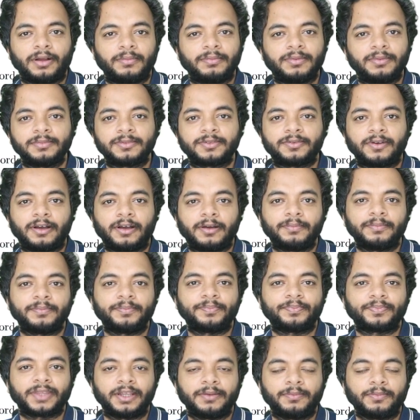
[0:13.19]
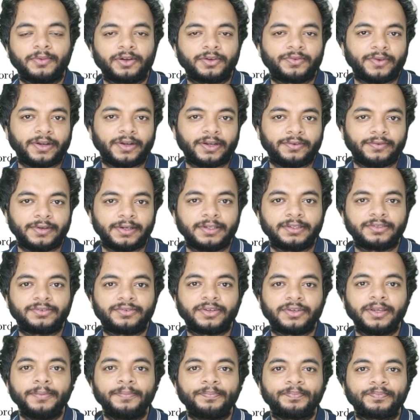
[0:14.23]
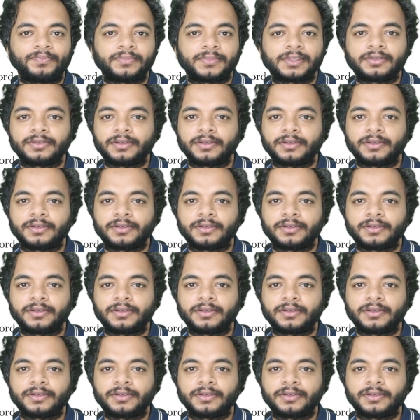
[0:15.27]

problems from INMO 2023.